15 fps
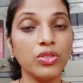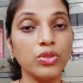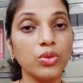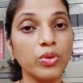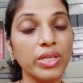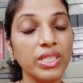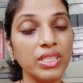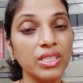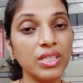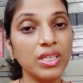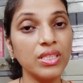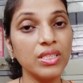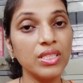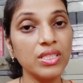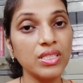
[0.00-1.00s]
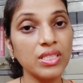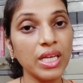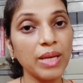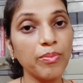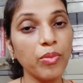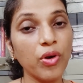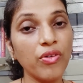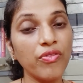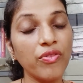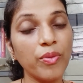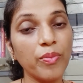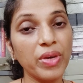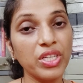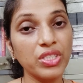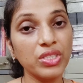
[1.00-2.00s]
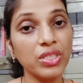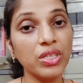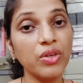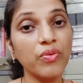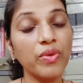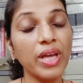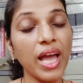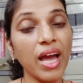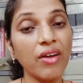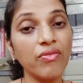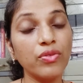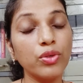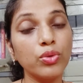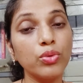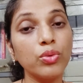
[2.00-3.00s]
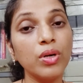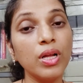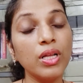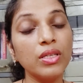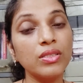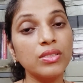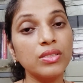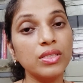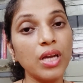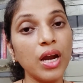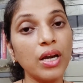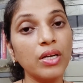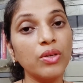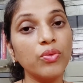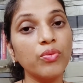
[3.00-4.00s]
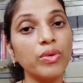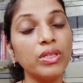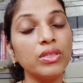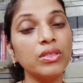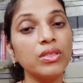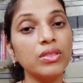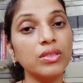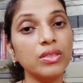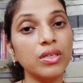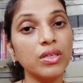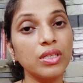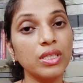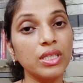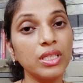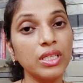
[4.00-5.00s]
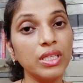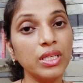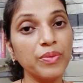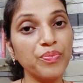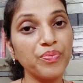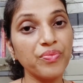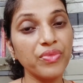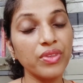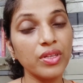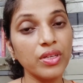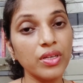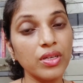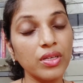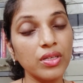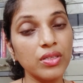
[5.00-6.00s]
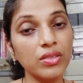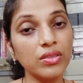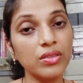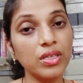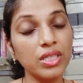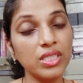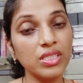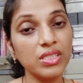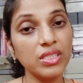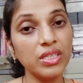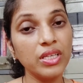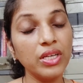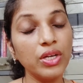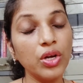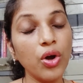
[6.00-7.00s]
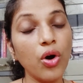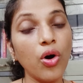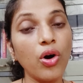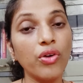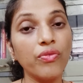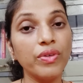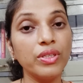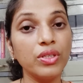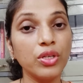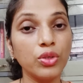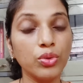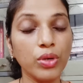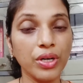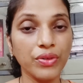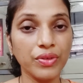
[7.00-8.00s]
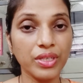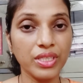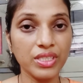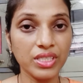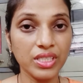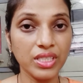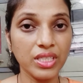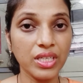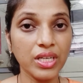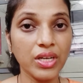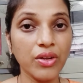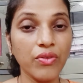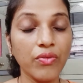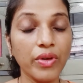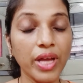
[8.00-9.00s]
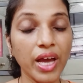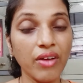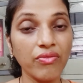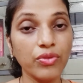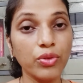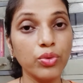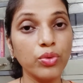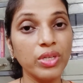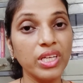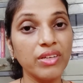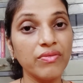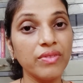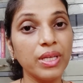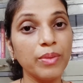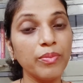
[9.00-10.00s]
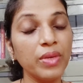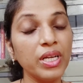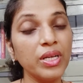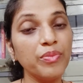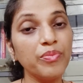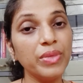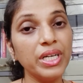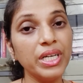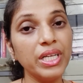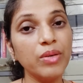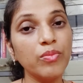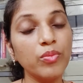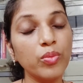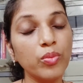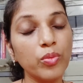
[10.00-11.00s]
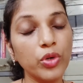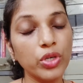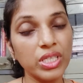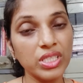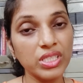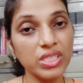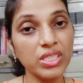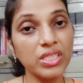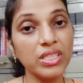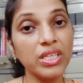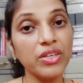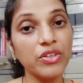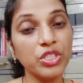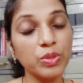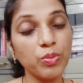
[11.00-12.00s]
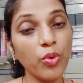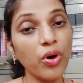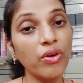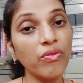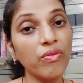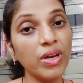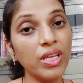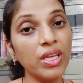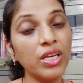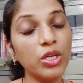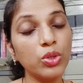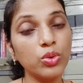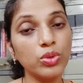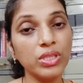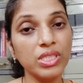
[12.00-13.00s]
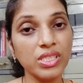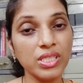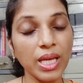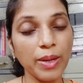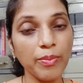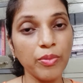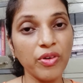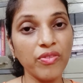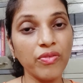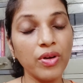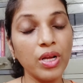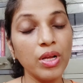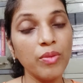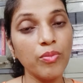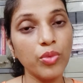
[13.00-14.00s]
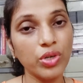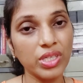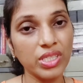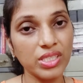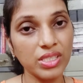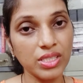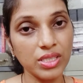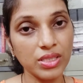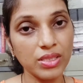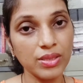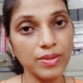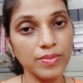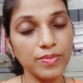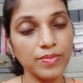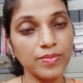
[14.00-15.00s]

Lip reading: So in this type of patient we have to start with 30 C or with 200 C. We have to give them medium potency. They respond well to this type of potencies.